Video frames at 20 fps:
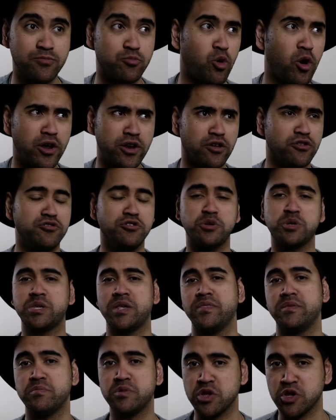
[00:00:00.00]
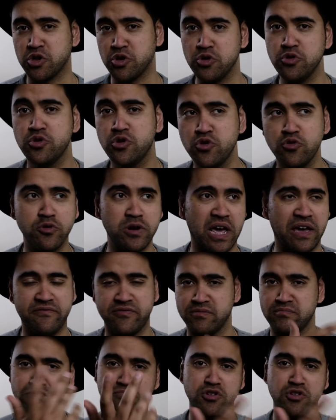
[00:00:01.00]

Why don't you just send them to Google and have them